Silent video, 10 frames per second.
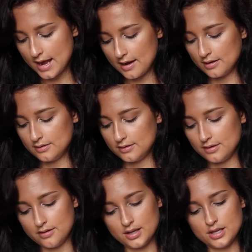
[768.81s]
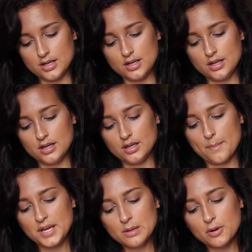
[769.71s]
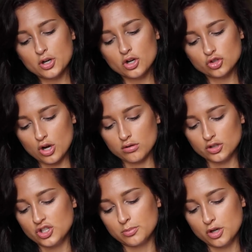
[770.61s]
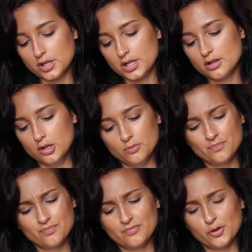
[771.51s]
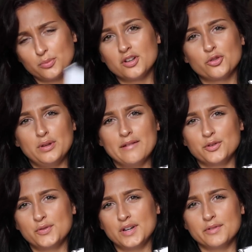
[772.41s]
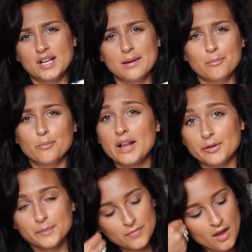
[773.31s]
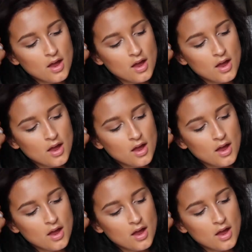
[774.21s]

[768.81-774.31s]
and the peanut butter chocolate chip cookie. Oh, this one doesn't really have as fun of a name, whatever.